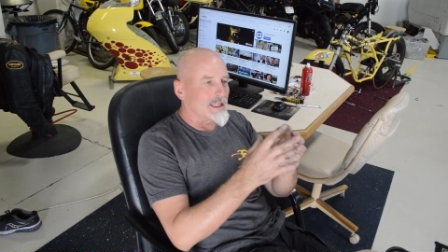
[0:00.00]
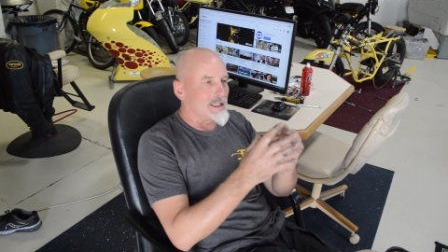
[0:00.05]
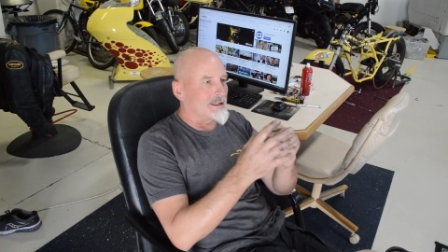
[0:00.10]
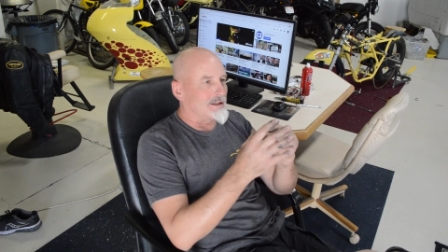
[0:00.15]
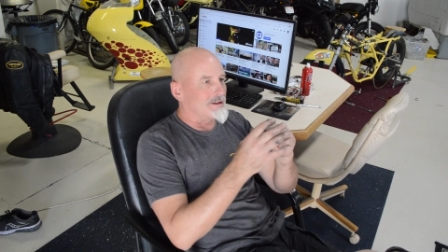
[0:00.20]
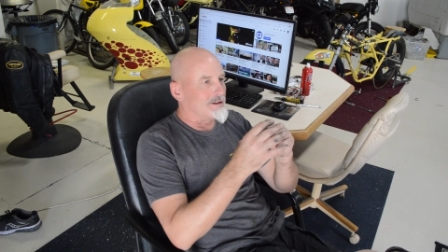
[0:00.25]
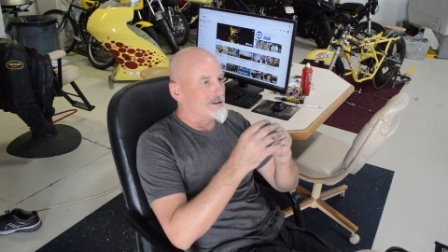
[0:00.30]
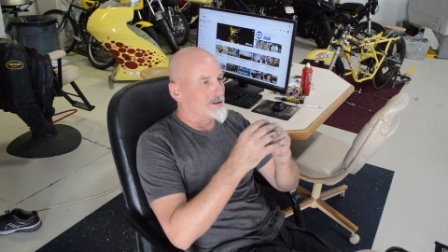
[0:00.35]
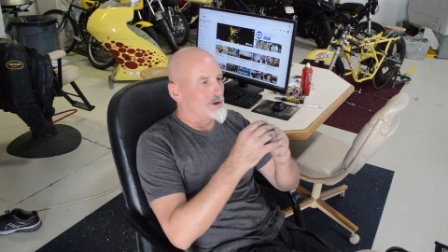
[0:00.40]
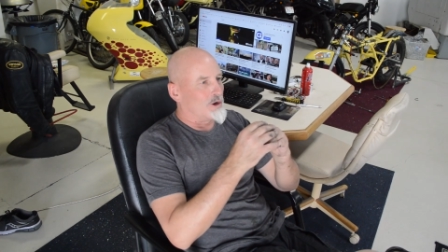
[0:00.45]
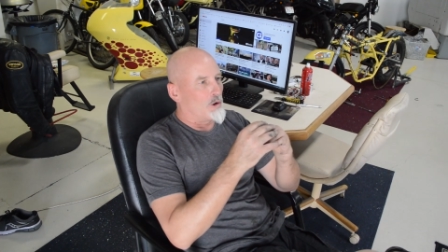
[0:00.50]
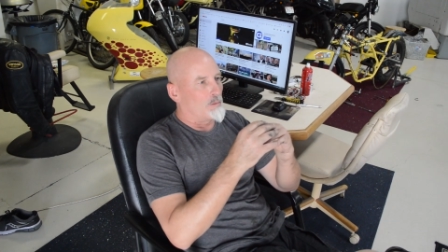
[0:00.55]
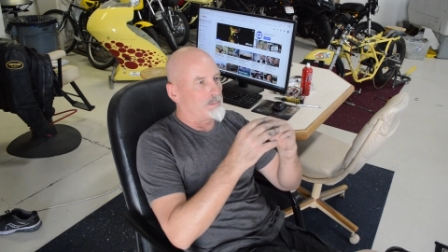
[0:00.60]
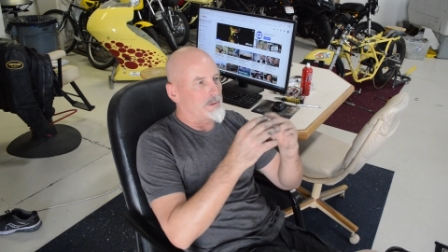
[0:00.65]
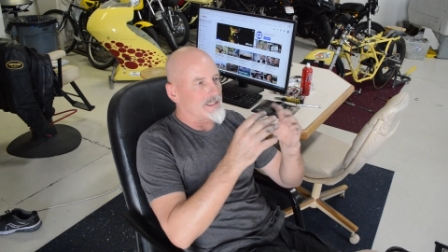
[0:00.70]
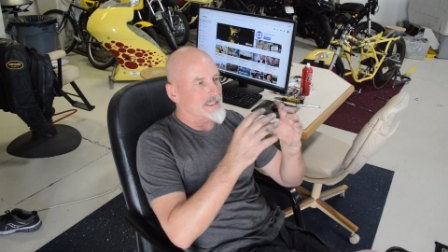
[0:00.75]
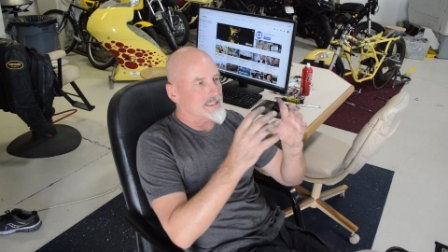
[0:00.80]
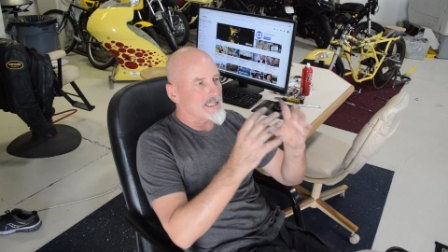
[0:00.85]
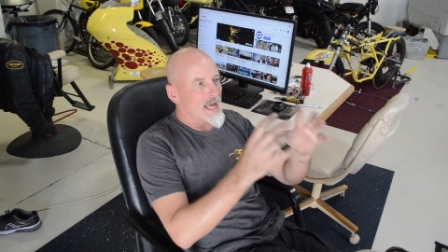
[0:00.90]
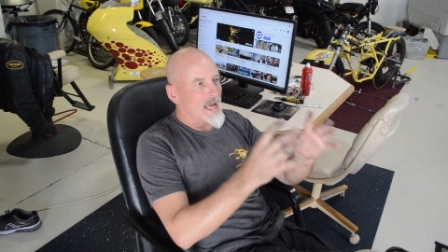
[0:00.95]

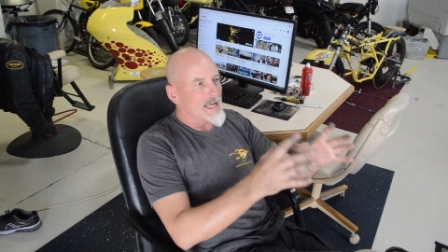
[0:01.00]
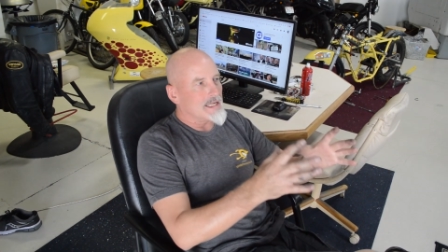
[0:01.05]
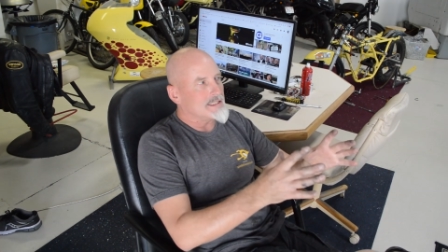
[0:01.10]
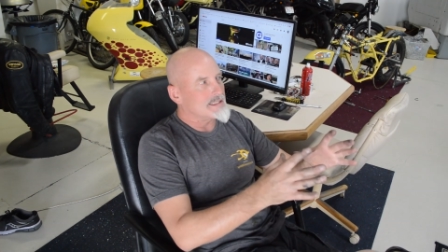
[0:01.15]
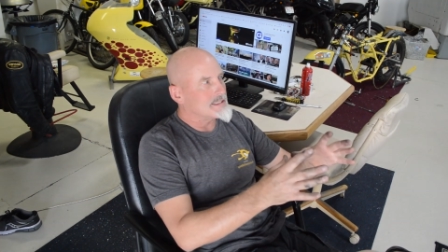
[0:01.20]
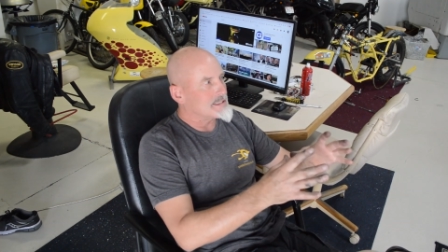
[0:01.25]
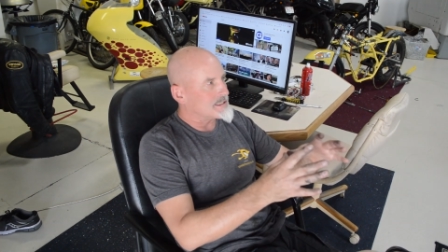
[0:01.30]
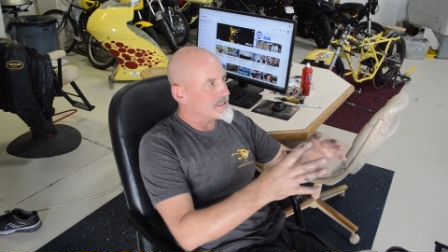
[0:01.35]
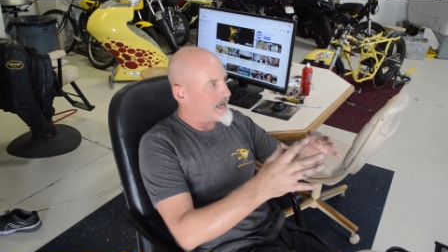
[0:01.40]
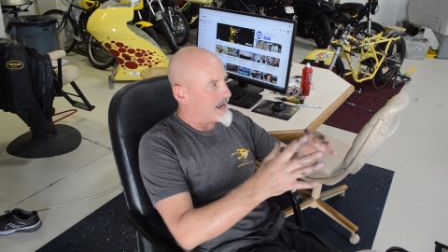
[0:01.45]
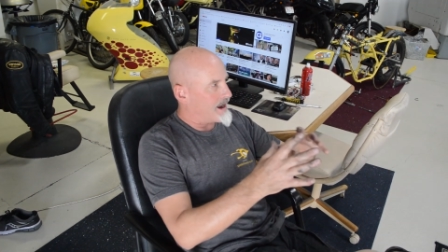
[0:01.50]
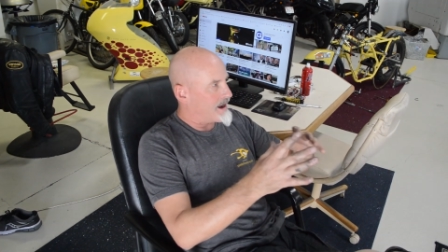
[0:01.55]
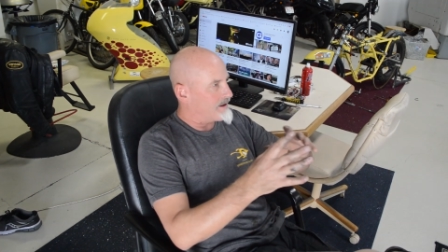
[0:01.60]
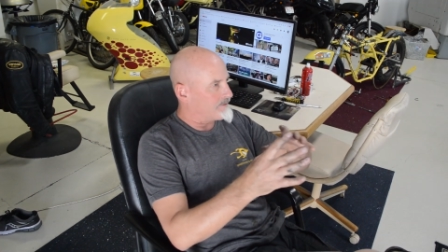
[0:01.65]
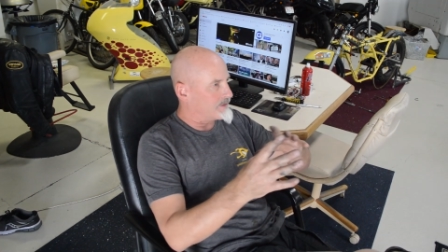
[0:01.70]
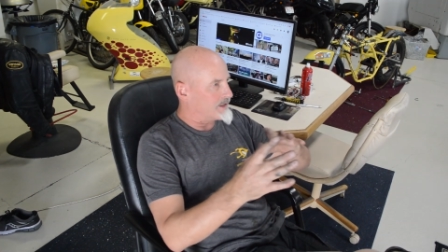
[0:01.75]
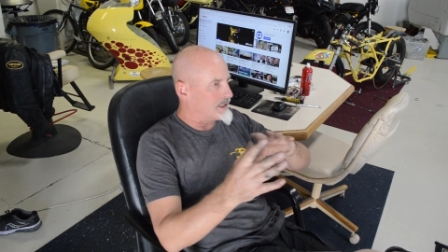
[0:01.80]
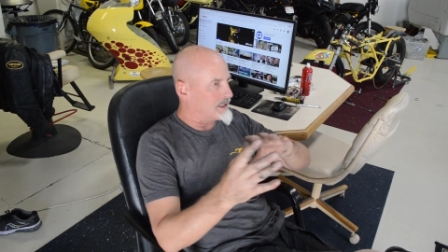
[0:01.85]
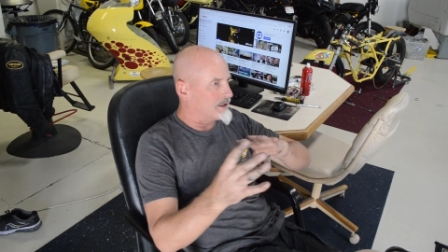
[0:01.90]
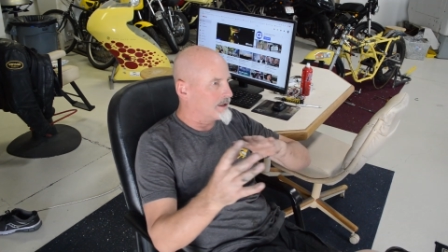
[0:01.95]
besides
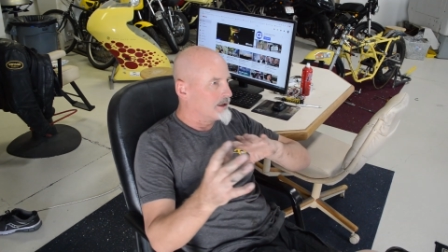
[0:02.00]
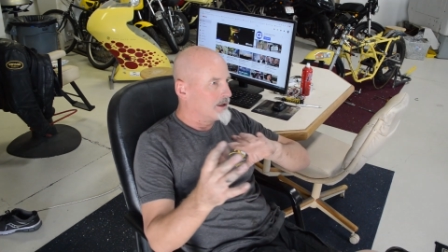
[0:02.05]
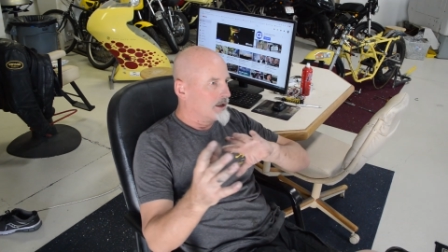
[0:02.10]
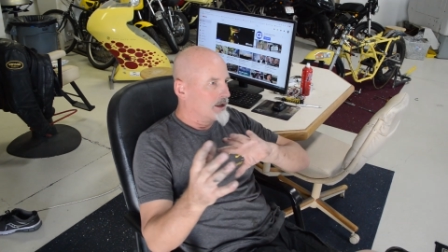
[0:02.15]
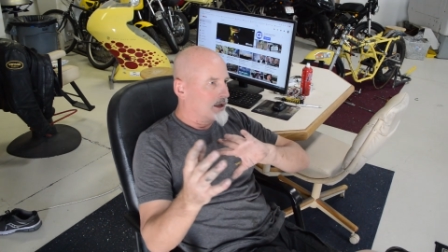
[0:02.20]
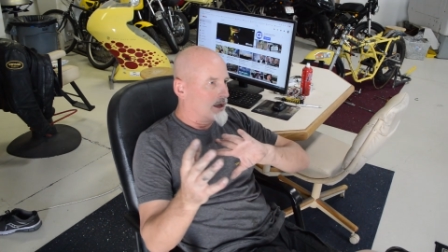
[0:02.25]
having